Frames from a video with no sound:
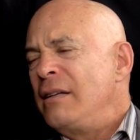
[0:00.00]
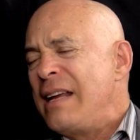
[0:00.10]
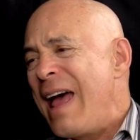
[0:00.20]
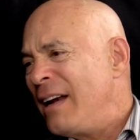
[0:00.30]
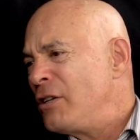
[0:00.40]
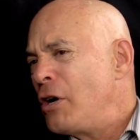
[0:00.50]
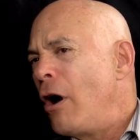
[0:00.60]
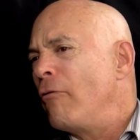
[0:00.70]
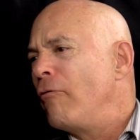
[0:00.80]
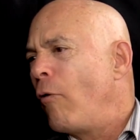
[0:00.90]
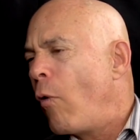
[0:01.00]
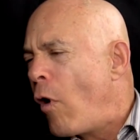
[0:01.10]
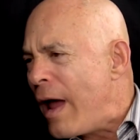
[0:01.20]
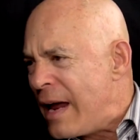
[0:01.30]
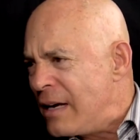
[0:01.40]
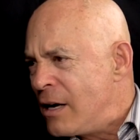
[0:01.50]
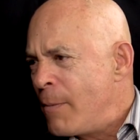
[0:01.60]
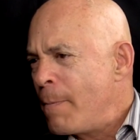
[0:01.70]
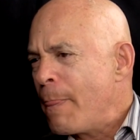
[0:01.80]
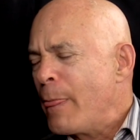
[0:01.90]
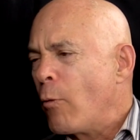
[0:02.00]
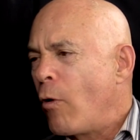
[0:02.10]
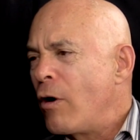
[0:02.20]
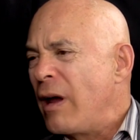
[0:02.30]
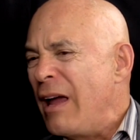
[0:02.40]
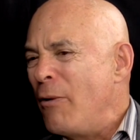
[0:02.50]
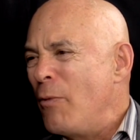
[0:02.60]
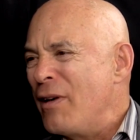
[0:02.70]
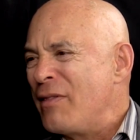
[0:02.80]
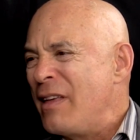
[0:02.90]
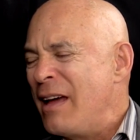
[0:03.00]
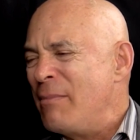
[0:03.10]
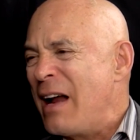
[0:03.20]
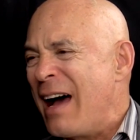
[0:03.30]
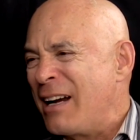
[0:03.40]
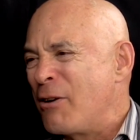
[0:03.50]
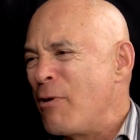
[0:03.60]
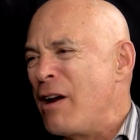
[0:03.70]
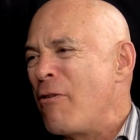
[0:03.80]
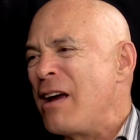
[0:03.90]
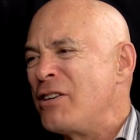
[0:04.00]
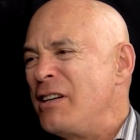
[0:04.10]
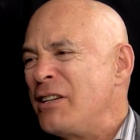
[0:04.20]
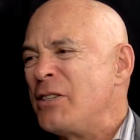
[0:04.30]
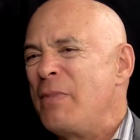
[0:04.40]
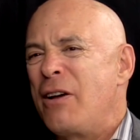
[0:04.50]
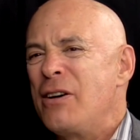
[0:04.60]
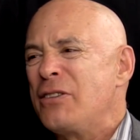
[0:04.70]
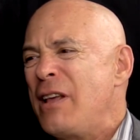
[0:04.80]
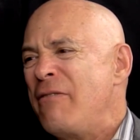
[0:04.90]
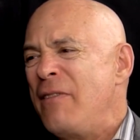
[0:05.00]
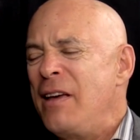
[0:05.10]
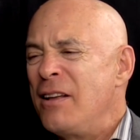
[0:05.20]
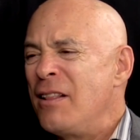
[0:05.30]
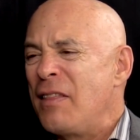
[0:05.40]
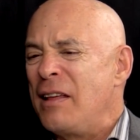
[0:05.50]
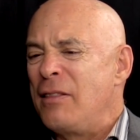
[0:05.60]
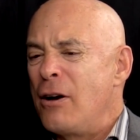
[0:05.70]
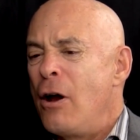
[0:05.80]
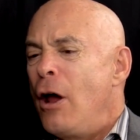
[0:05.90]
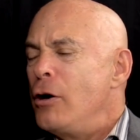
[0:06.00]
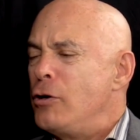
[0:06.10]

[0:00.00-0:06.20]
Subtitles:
tend to avoid working with hypnotic regressionists because they feel that there are